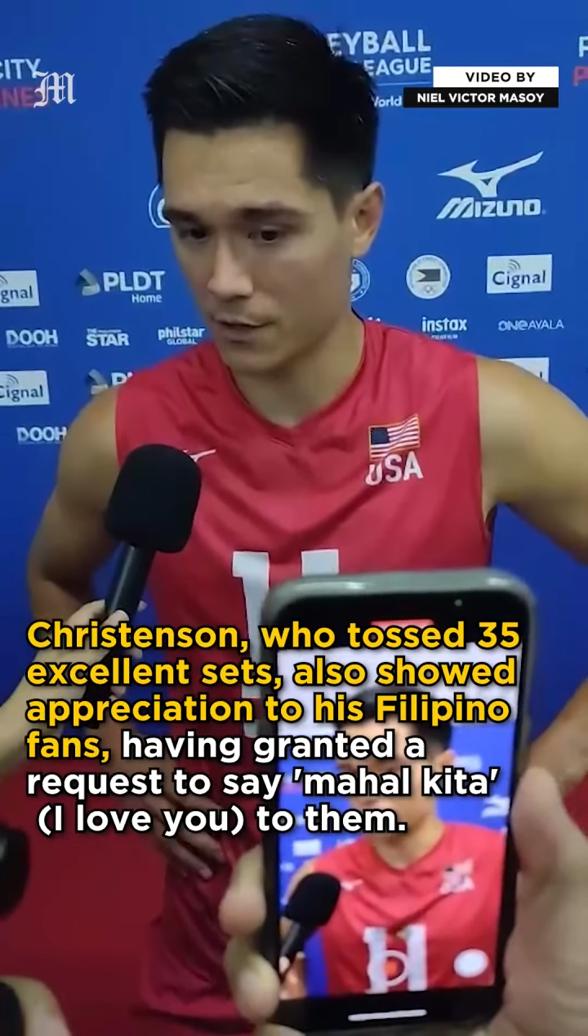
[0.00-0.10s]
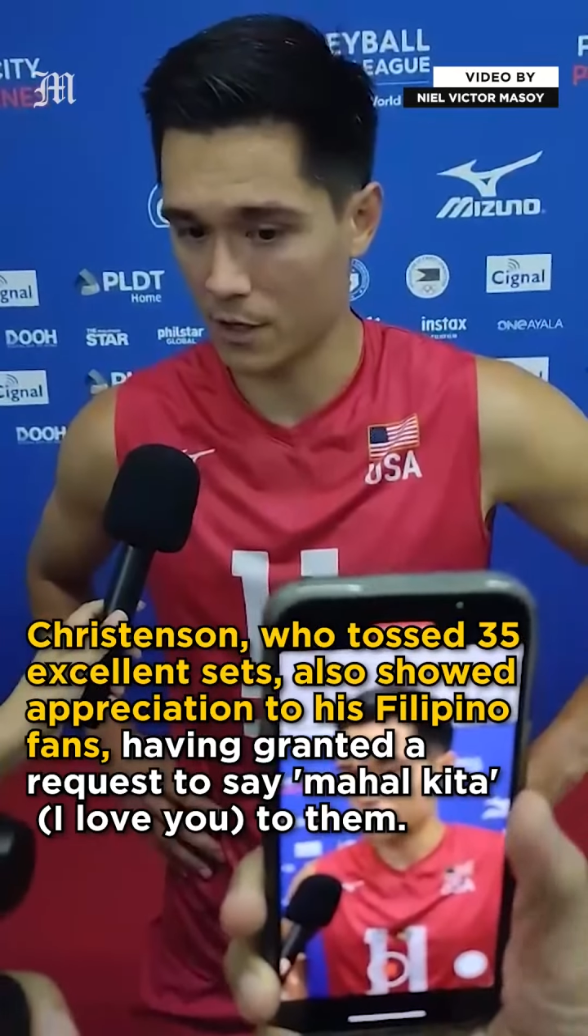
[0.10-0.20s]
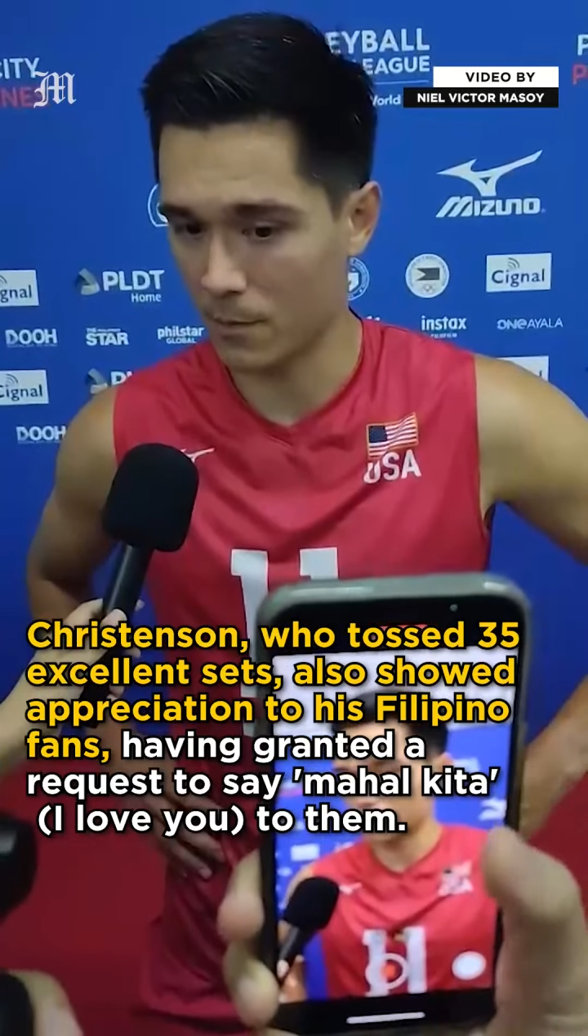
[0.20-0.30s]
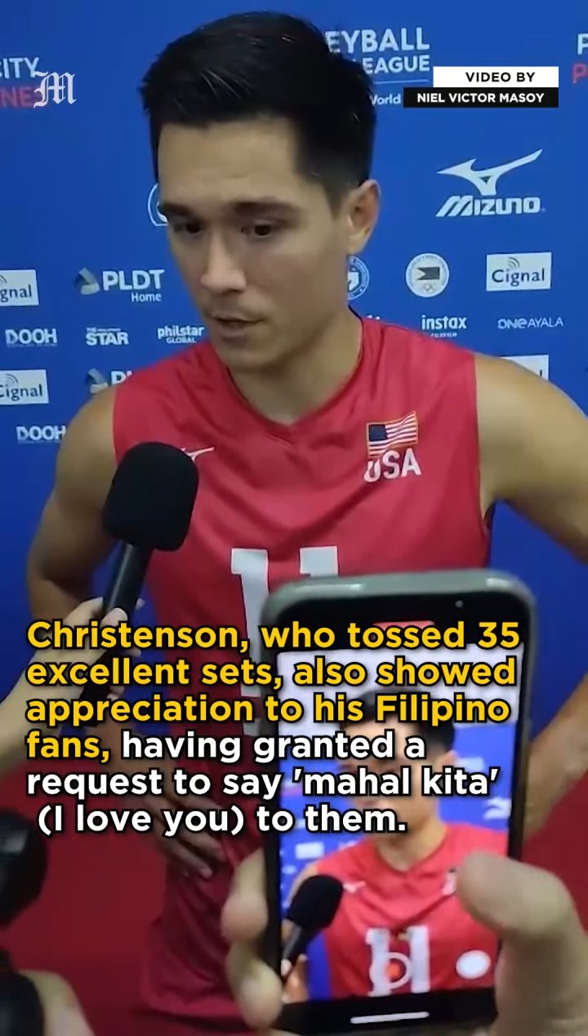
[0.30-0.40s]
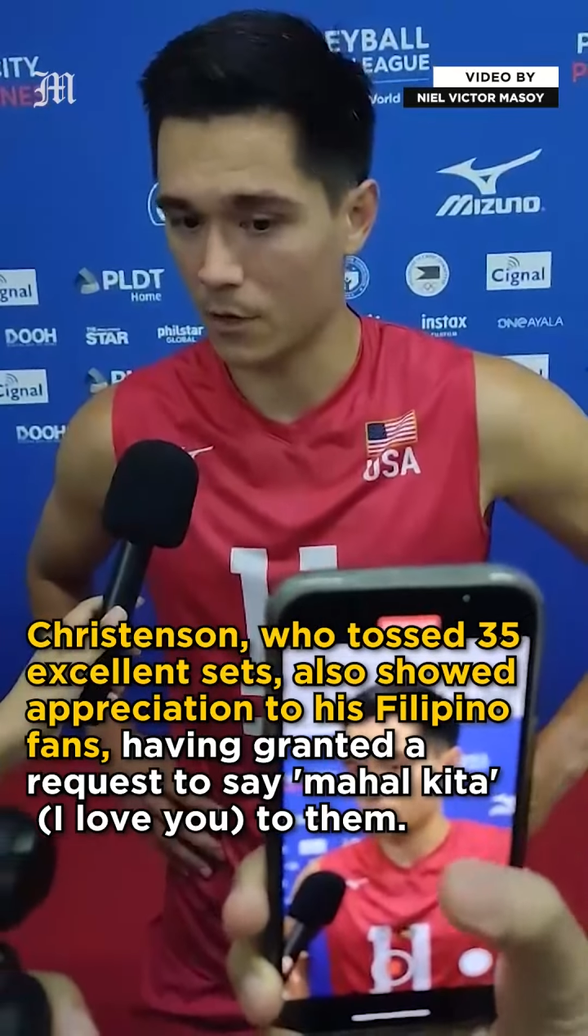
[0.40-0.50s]

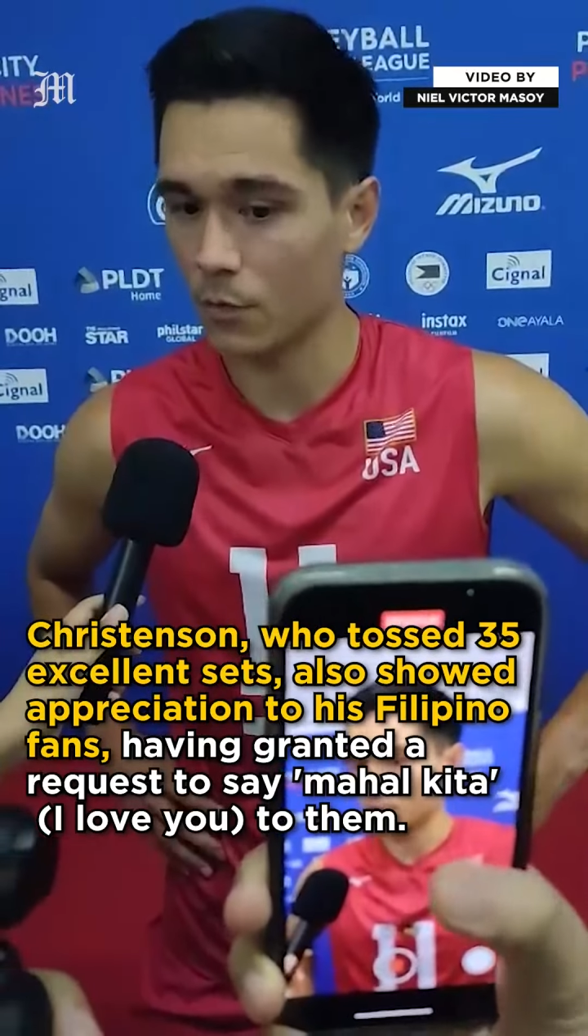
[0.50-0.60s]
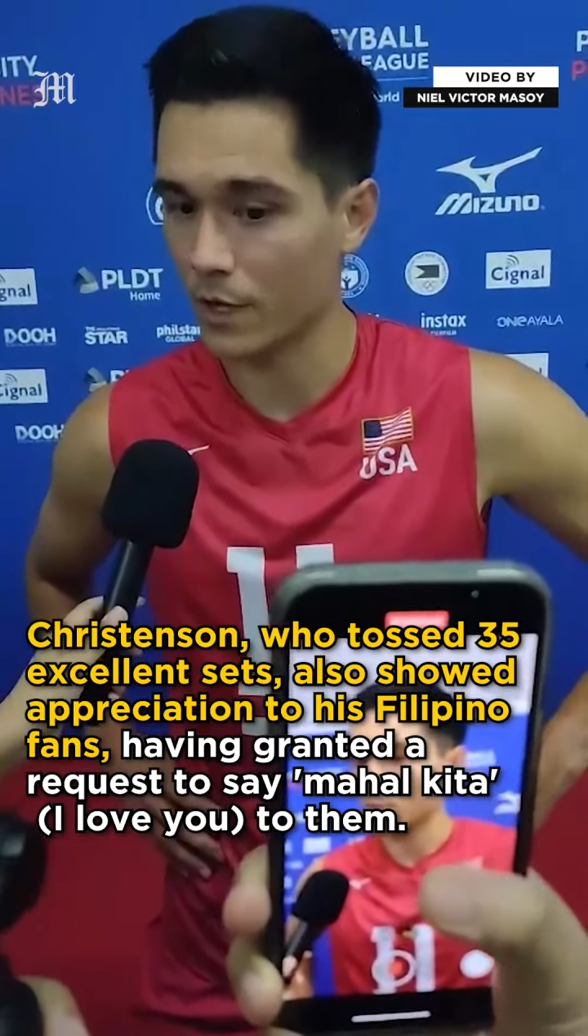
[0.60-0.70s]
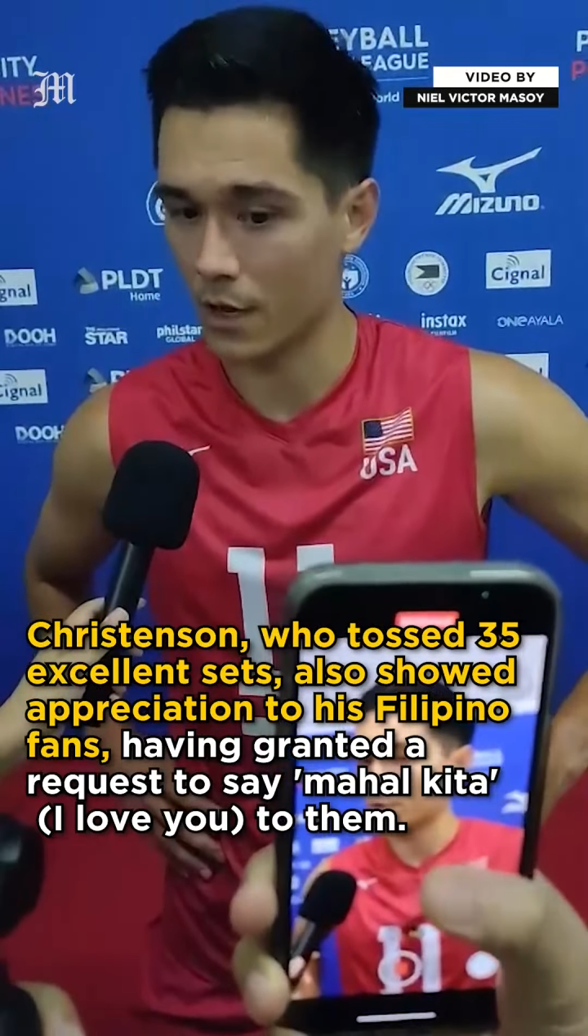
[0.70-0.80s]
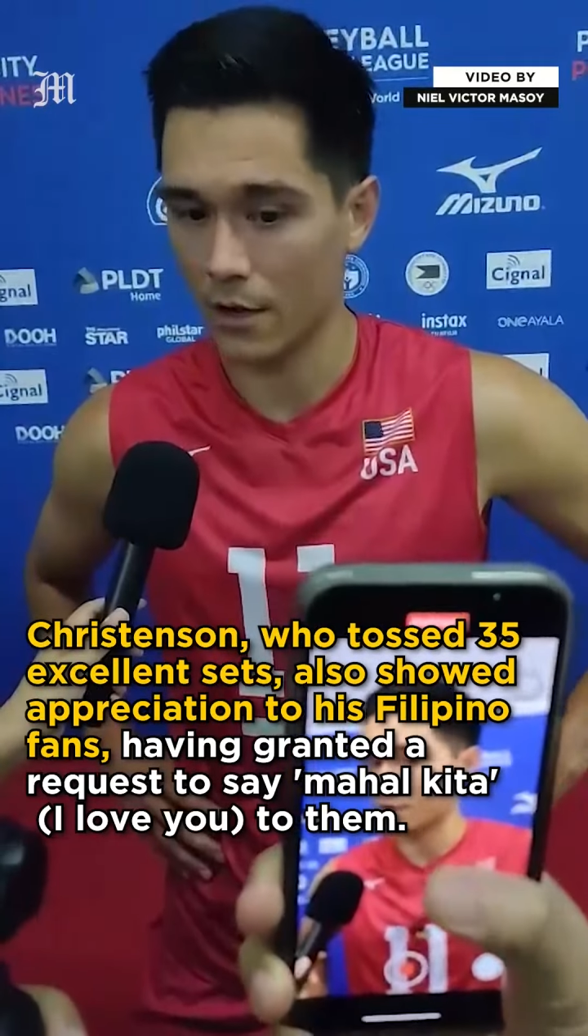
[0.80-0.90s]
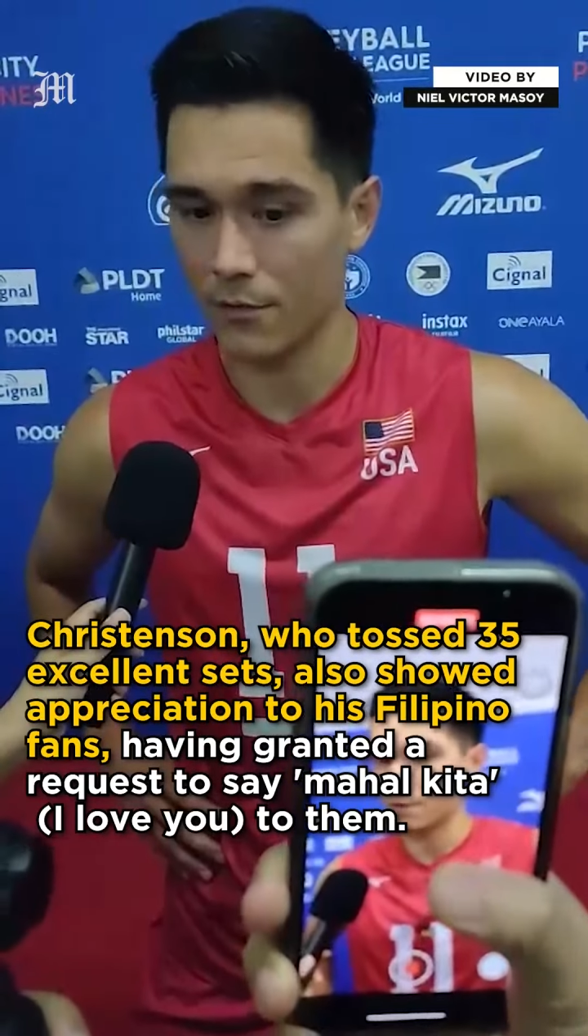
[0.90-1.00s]
there, but we